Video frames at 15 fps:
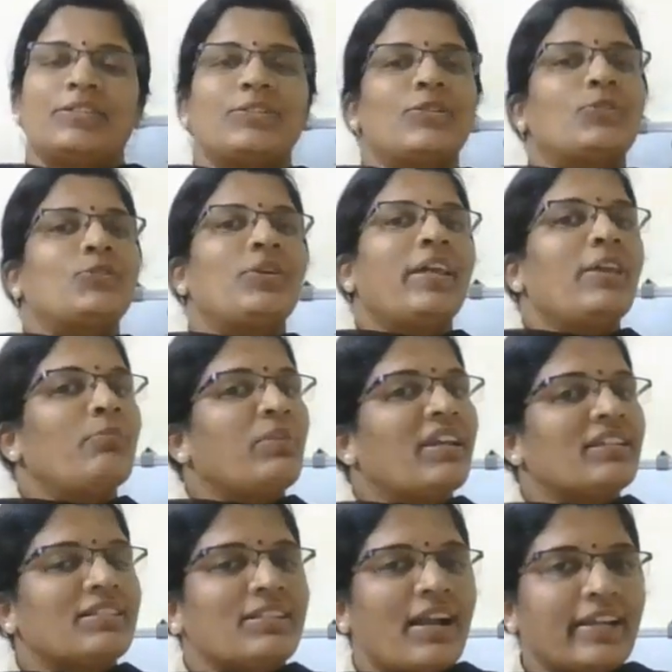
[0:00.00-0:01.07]
So today we
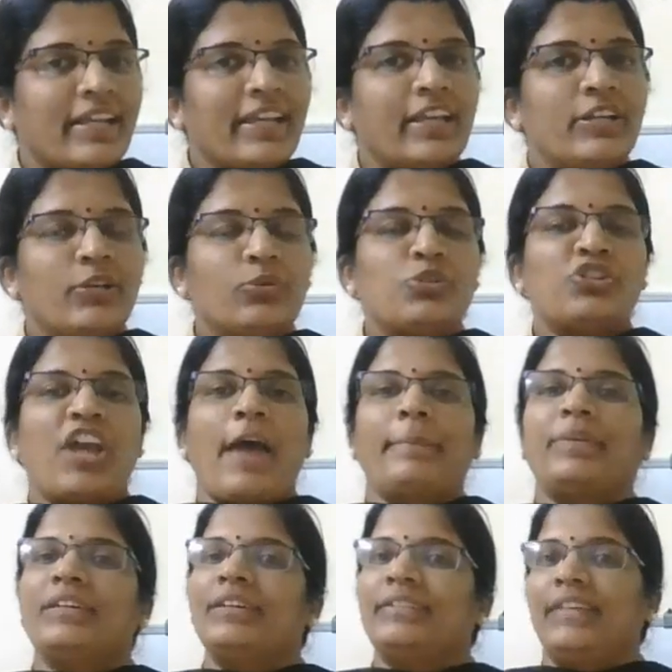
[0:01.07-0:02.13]
are starting a new
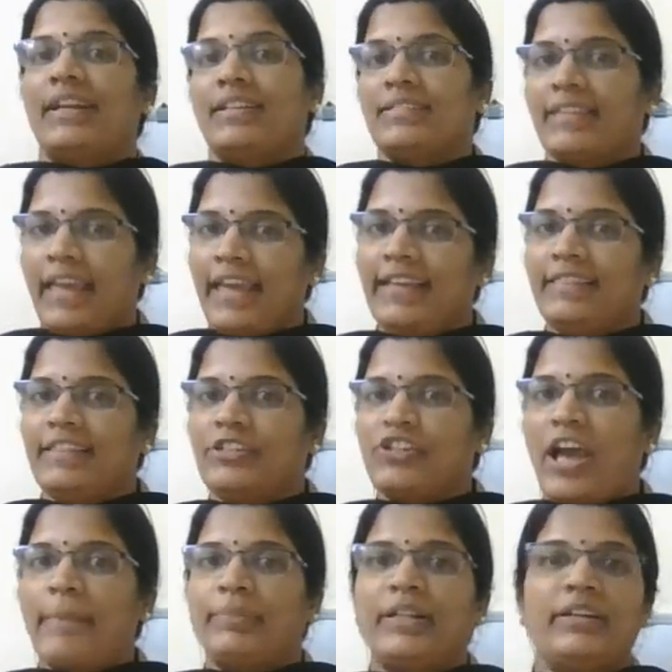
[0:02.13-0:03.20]
chapter, that is 8th
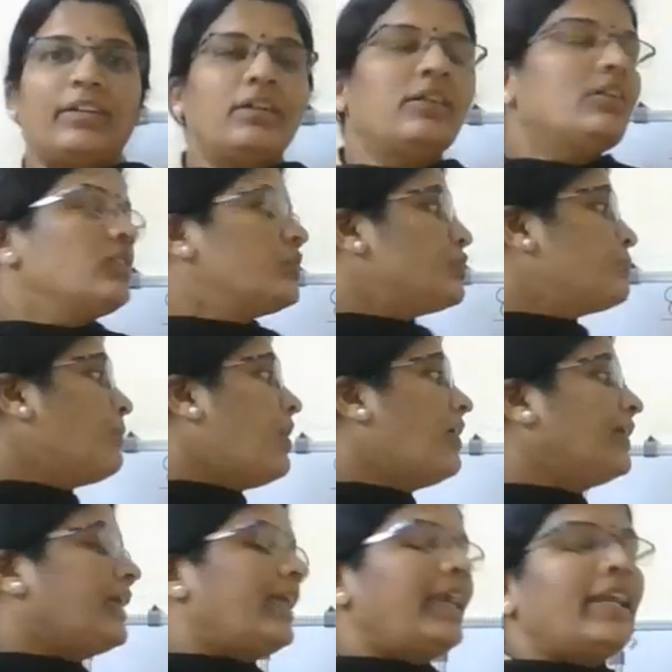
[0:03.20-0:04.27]
chapter,
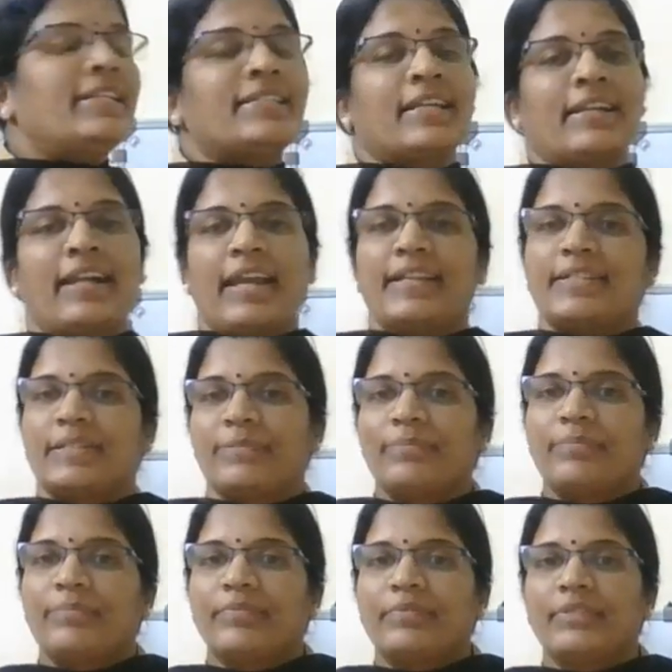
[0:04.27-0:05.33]
Smart Internet.
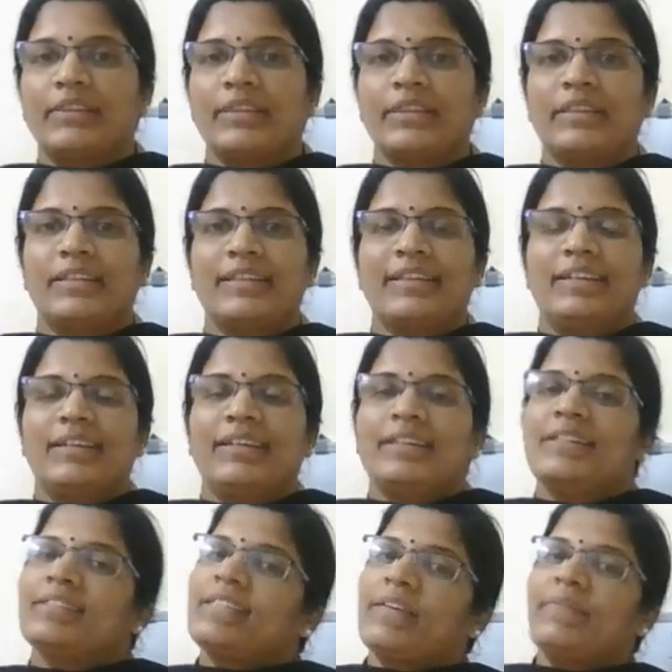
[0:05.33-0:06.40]

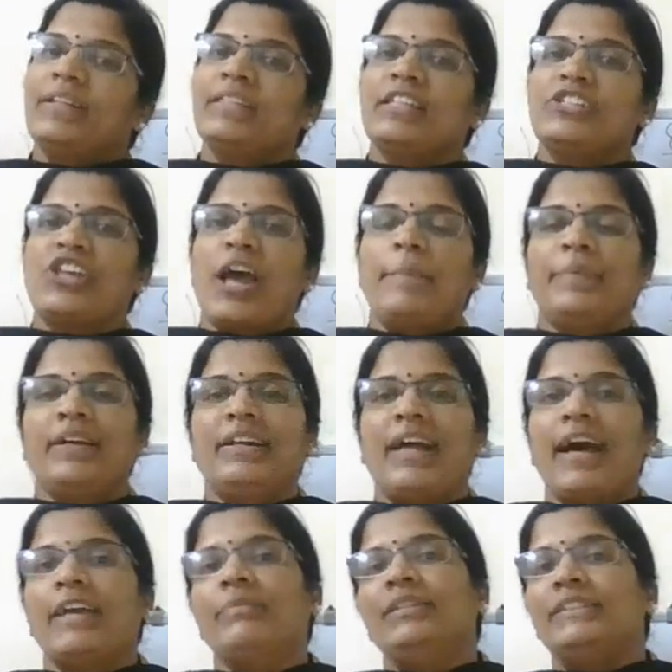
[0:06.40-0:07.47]
7th chapter,
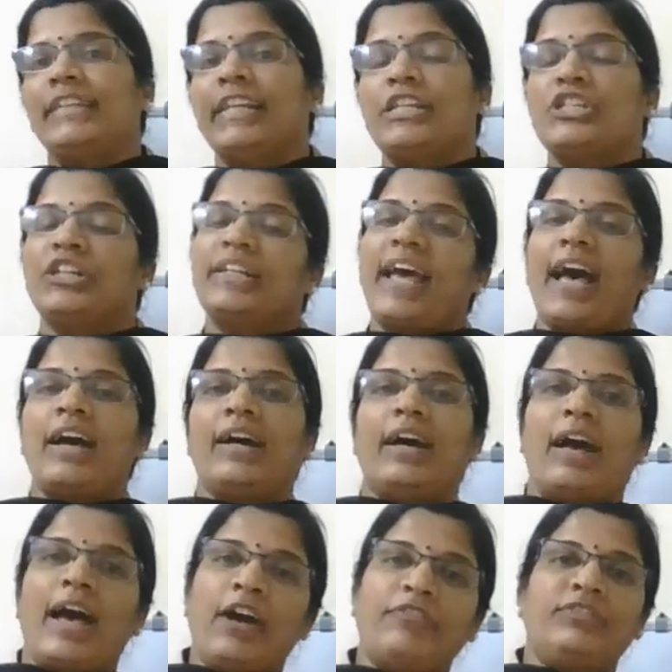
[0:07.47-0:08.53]
I will teach it
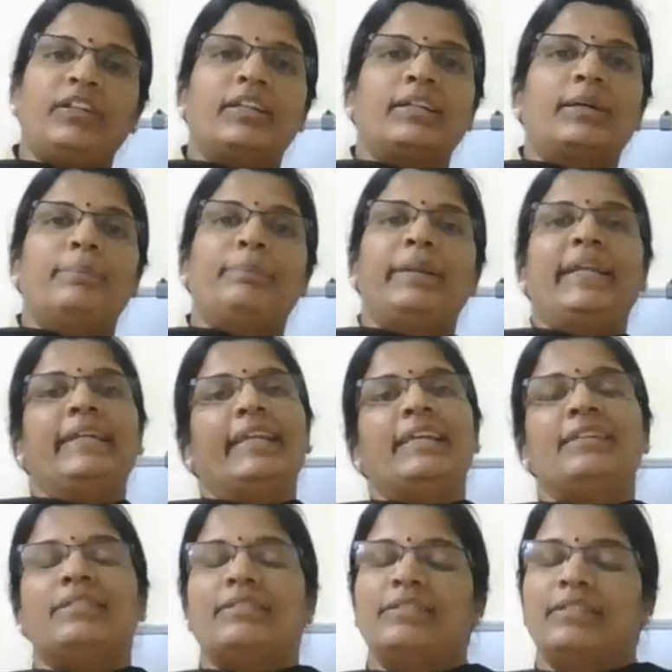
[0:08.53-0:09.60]
after
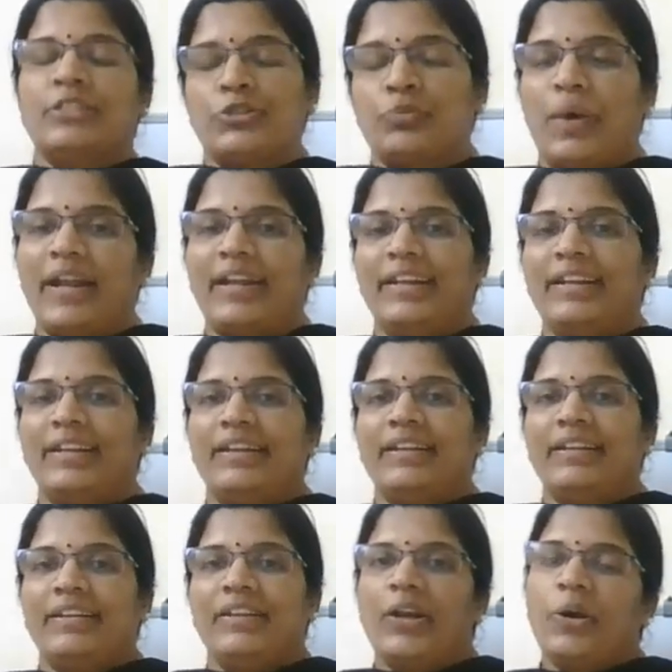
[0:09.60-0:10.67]
completing this one.
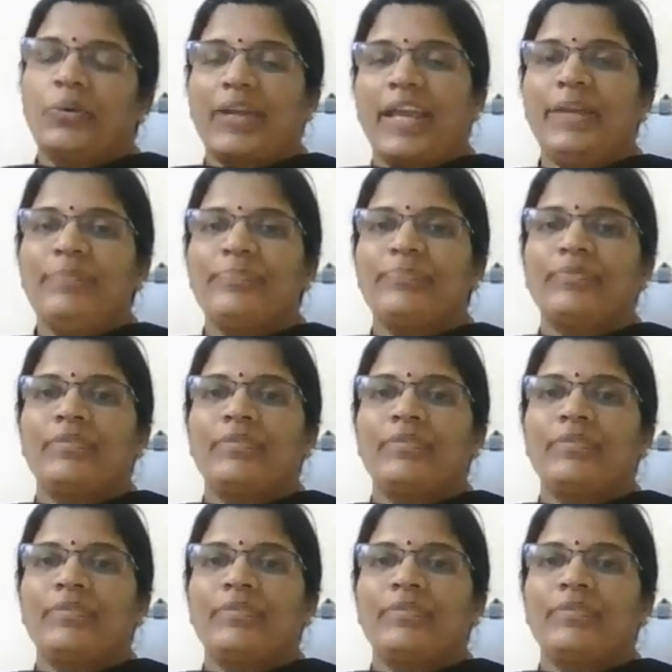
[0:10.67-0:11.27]
Okay.